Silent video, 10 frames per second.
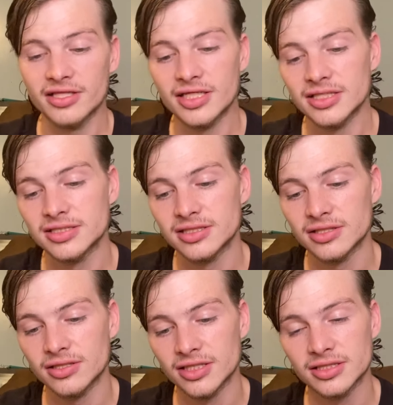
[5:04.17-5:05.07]
this
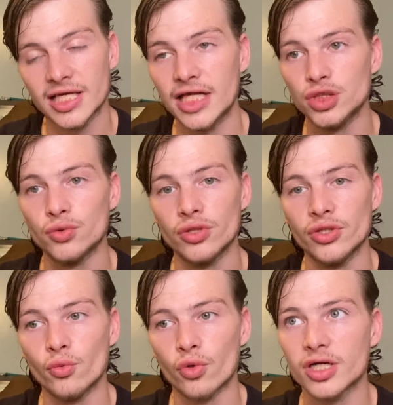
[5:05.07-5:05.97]
schedule
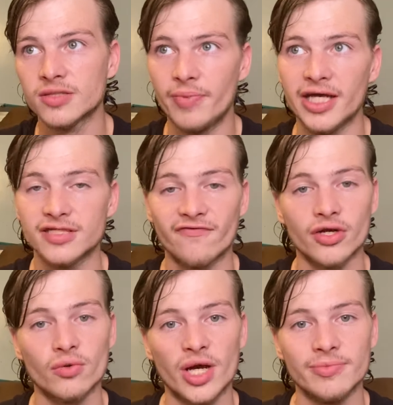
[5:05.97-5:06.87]
works best for your
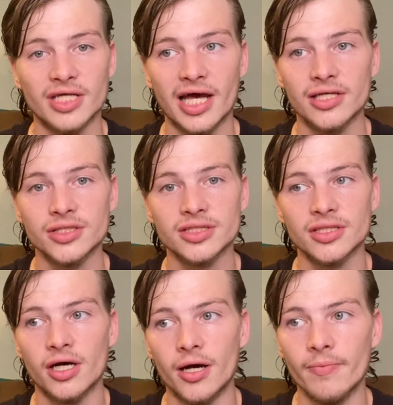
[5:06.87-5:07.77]
reptiles.
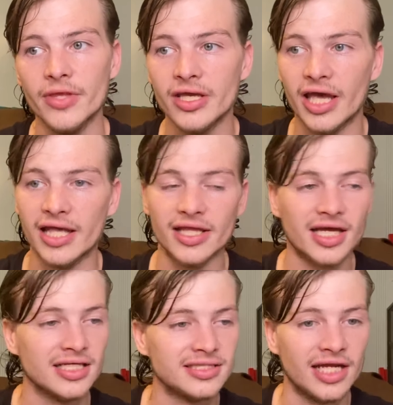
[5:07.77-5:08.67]
And like
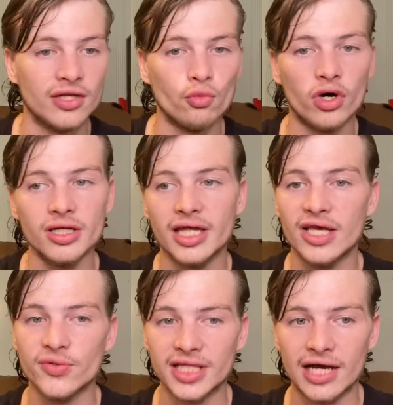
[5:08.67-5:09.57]
I said, 1 day
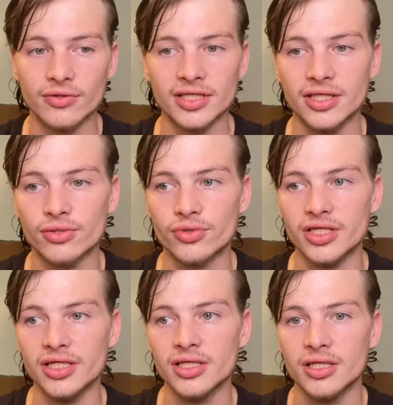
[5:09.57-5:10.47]
without
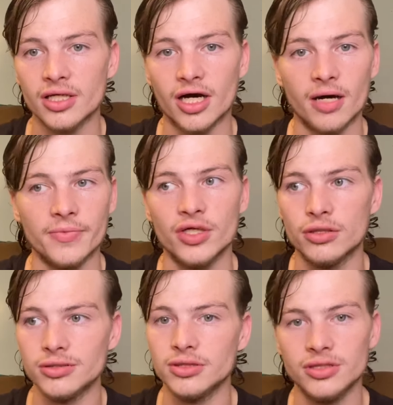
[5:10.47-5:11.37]
D3,
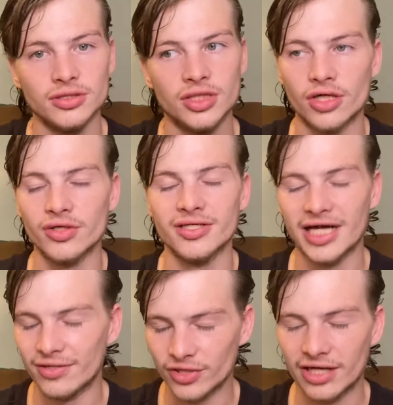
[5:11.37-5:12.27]
or
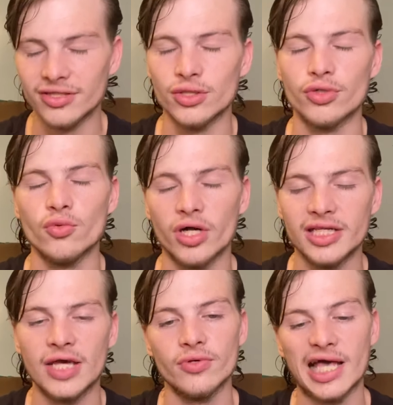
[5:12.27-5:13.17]
not without D3, 1
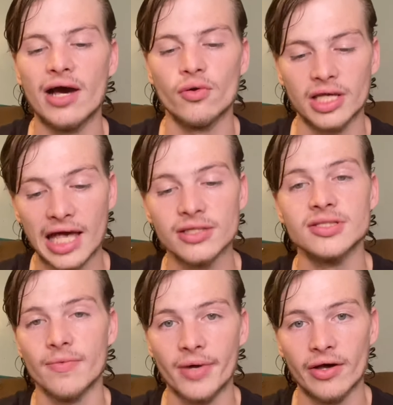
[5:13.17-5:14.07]
day without
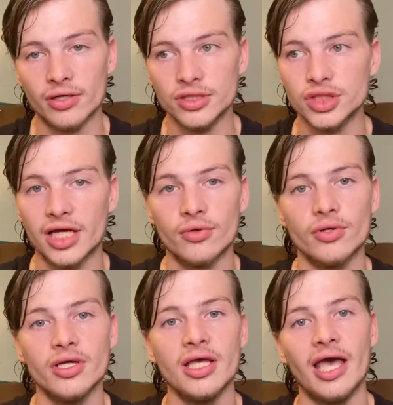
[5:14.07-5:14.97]
calcium powder in general.
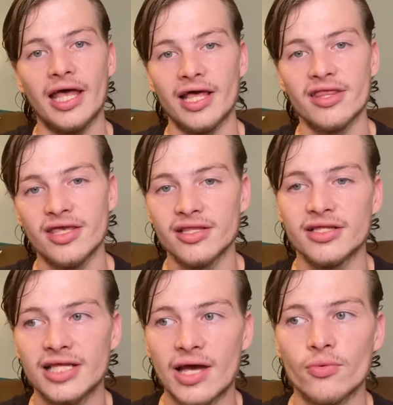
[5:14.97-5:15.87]
And I think
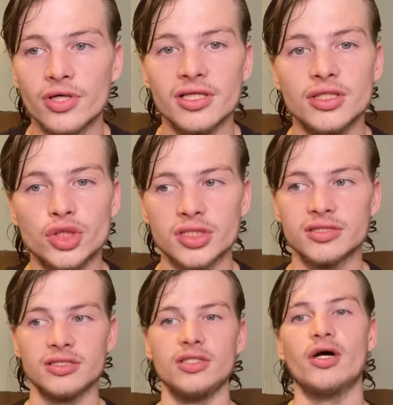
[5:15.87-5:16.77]
that really
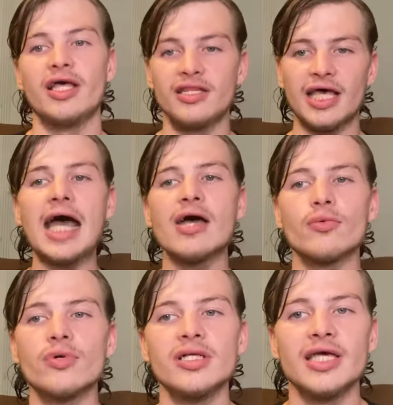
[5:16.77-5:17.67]
just, that
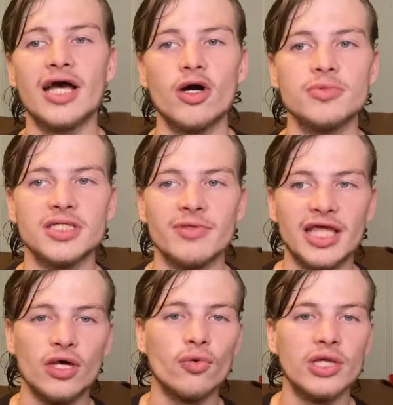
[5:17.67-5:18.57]
really helps. I mean, they
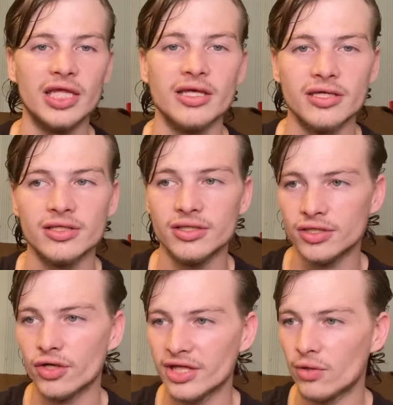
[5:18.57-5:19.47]
don't need it,
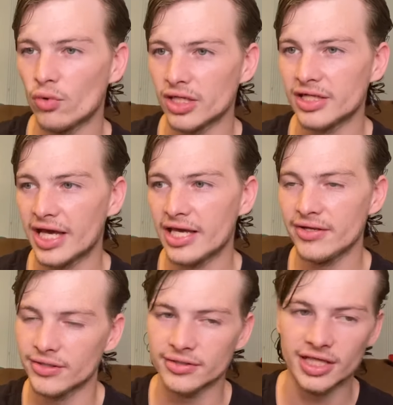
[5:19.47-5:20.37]
that 1 day.
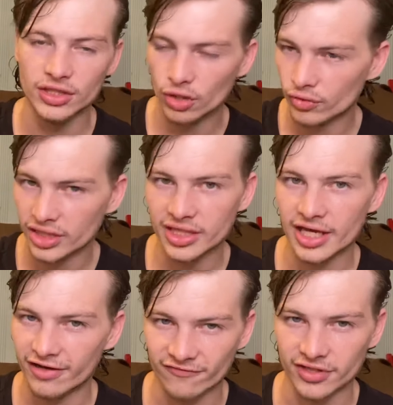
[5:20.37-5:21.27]
They don't need it
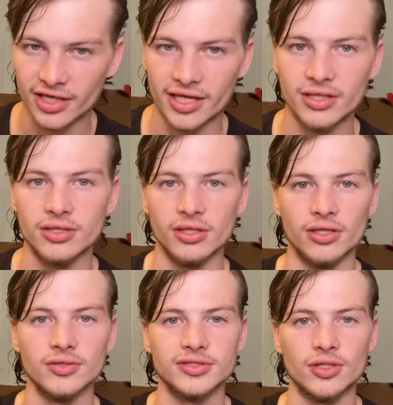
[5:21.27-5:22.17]
every day,
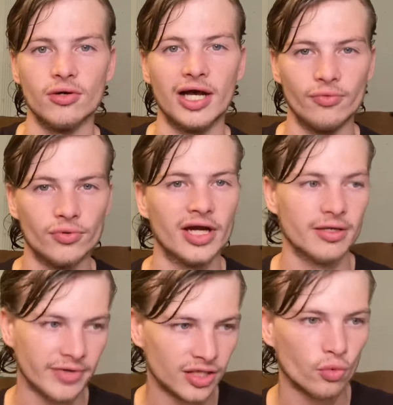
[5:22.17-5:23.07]
so I would
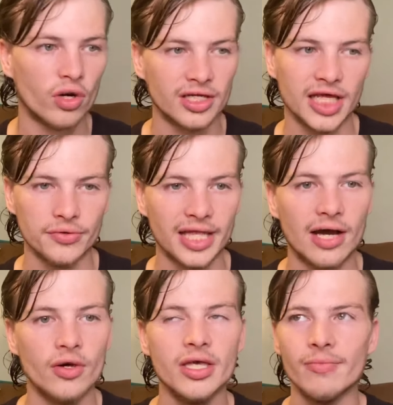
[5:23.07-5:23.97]
recommend the 1 day
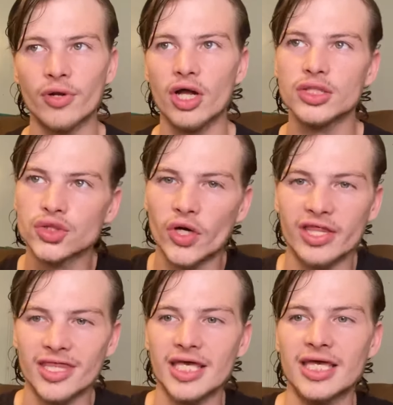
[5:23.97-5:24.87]
without. But also, I
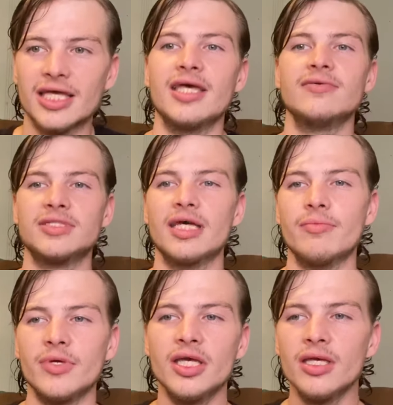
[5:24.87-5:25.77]
think it gives them
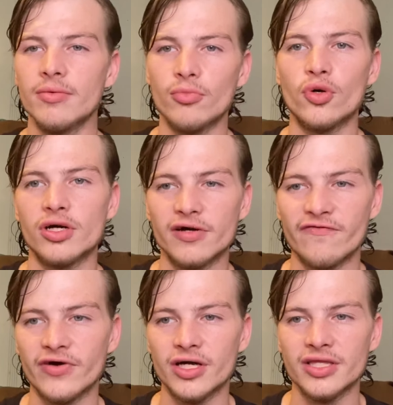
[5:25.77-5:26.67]
more
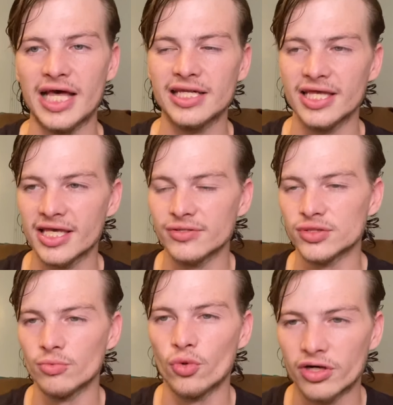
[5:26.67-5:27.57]
of that day gives them
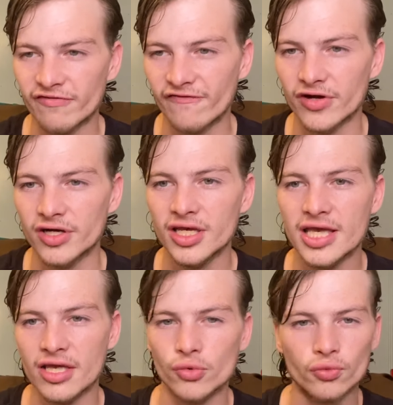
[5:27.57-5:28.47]
more of a
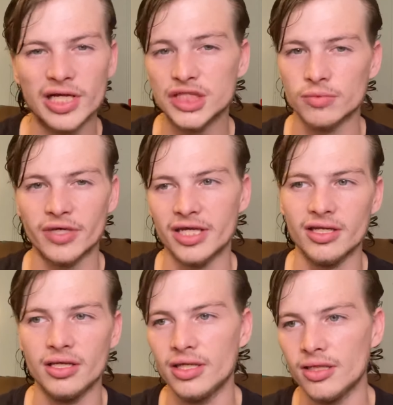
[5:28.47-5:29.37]
enrichment in
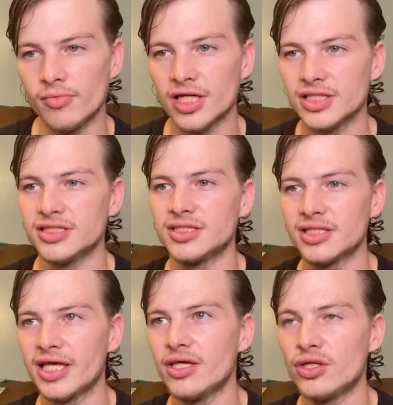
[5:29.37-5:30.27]
eating, because it's
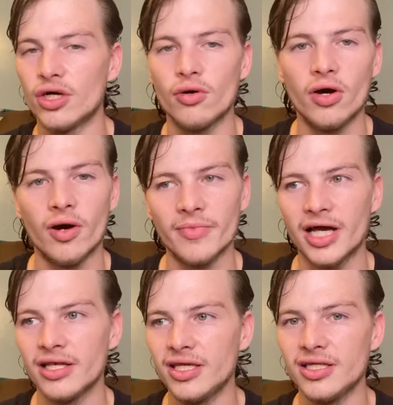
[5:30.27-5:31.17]
like, oh, I'm
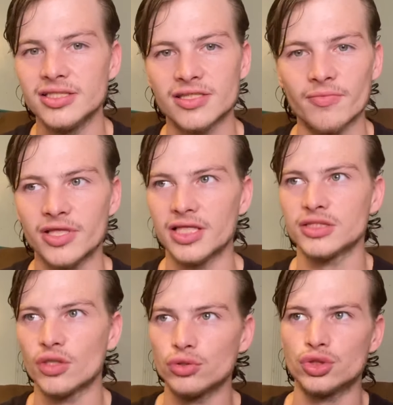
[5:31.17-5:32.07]
not eating something that's
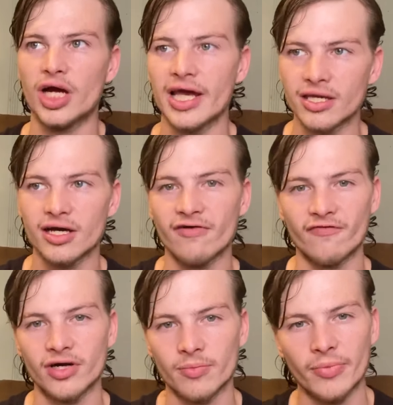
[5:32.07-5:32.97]
so dry
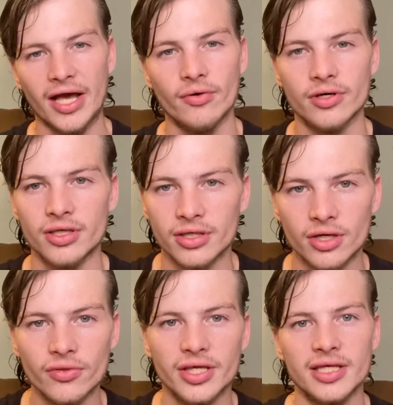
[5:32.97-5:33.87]
covered in powder,
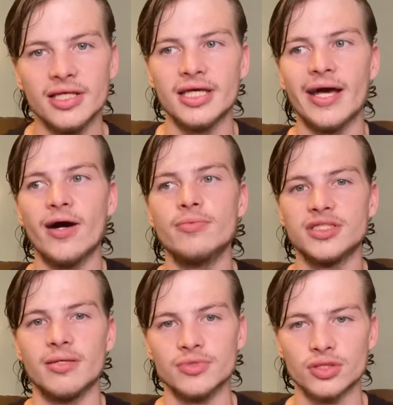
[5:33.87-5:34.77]
it helps
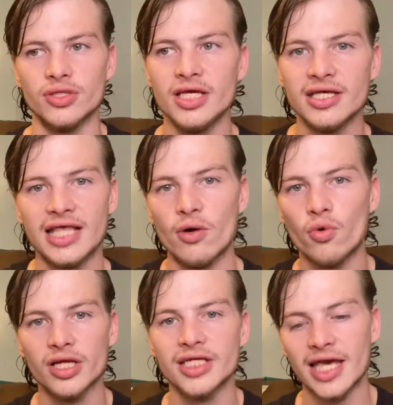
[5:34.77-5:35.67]
them. So that
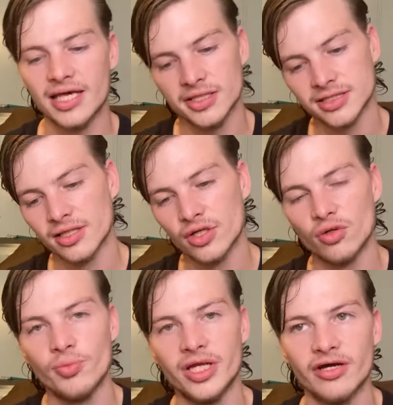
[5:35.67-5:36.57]
1 day is a little
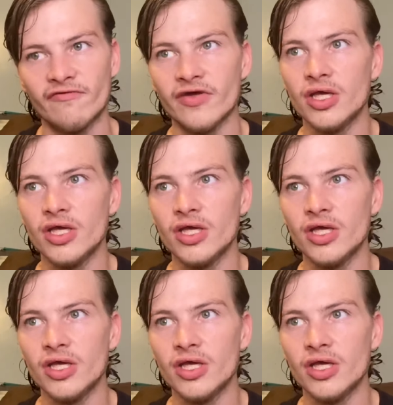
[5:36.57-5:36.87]
bit of,